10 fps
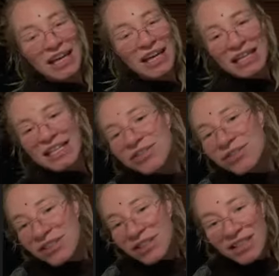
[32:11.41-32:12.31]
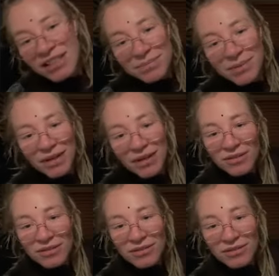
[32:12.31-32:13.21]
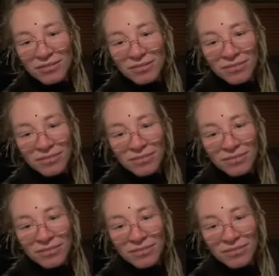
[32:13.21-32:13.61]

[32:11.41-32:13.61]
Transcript: get interested about